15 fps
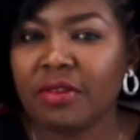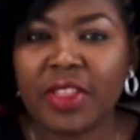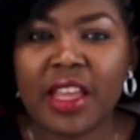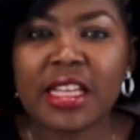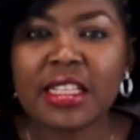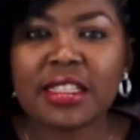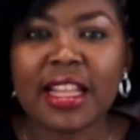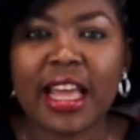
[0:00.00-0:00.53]

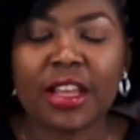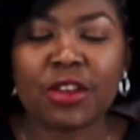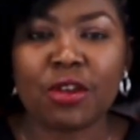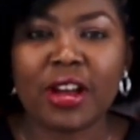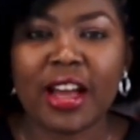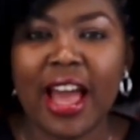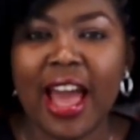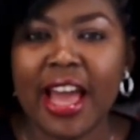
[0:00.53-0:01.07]
Things like
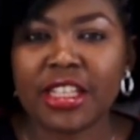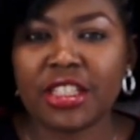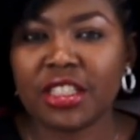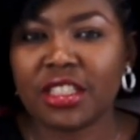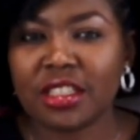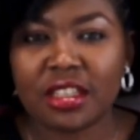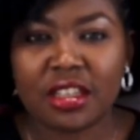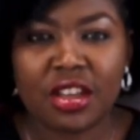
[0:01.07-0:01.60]
your
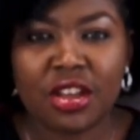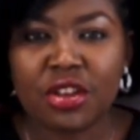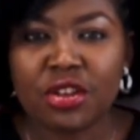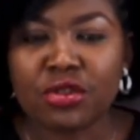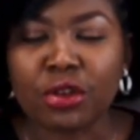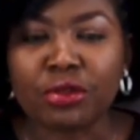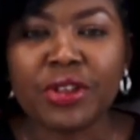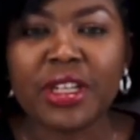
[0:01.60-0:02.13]
cash,
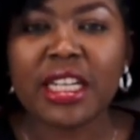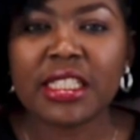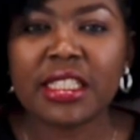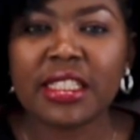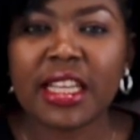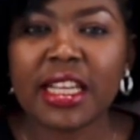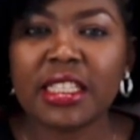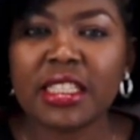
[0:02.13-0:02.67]
your real
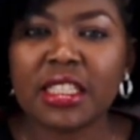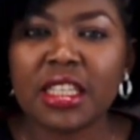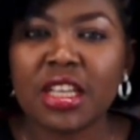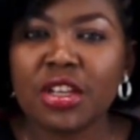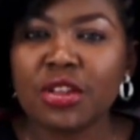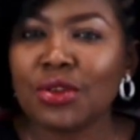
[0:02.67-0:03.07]
estate,